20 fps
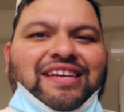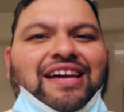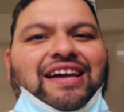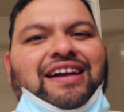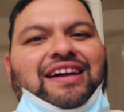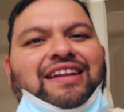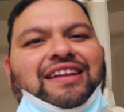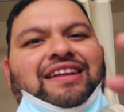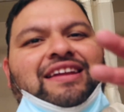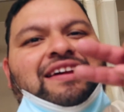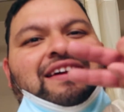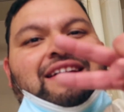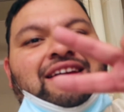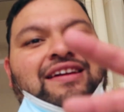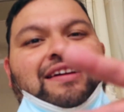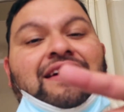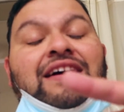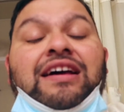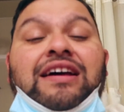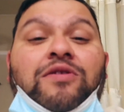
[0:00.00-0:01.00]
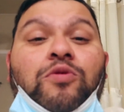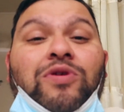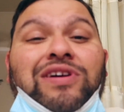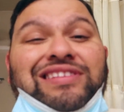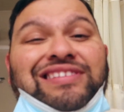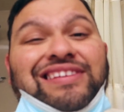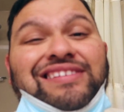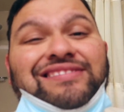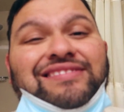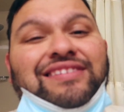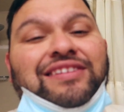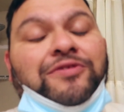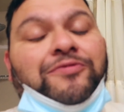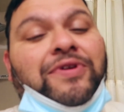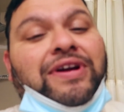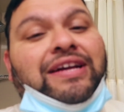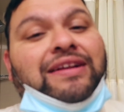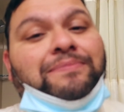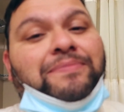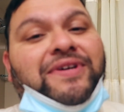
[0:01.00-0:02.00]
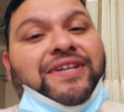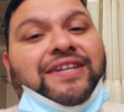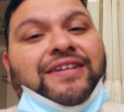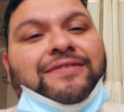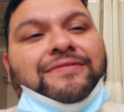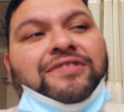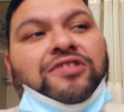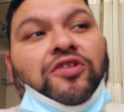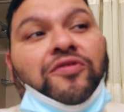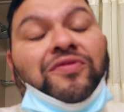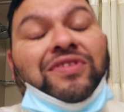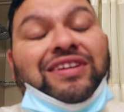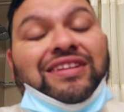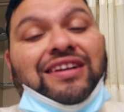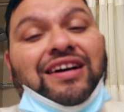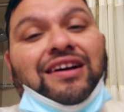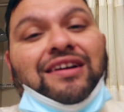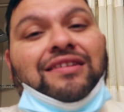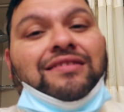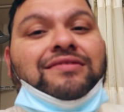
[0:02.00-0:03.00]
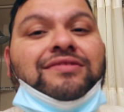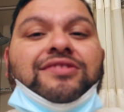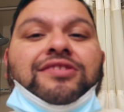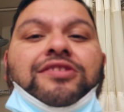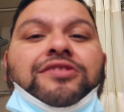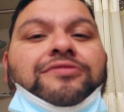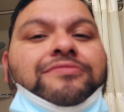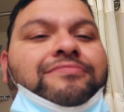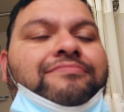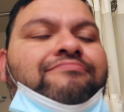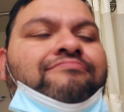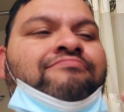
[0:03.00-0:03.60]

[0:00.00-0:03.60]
And well, it says it's gonna rain, but hopefully not. So